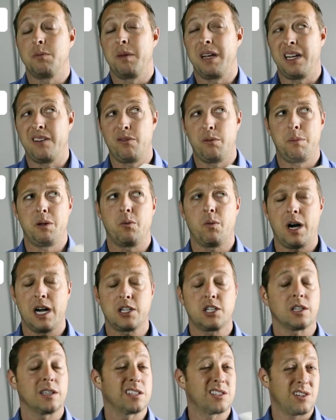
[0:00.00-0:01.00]
You may even be
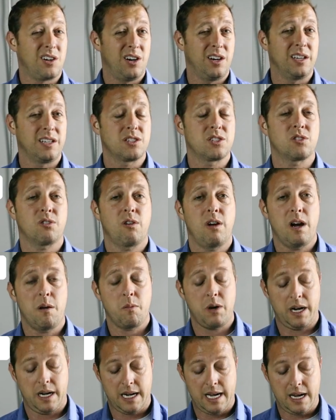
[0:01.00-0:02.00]
watching this on
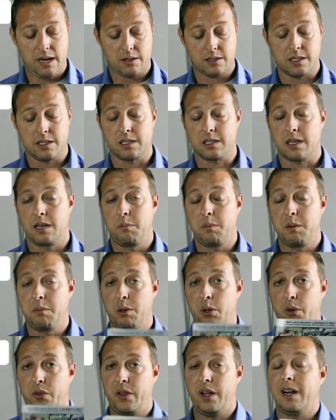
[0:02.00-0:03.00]
Instagram right now, because it's gonna be
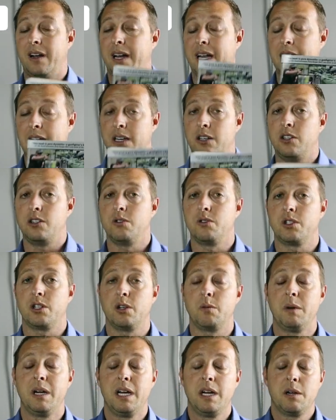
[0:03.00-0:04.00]
both there and
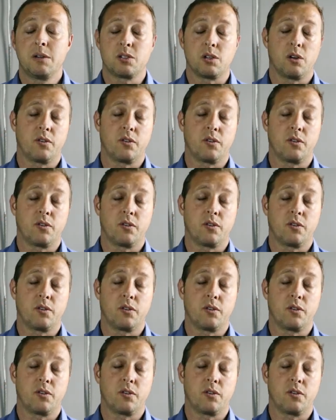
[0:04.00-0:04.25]
YouTube.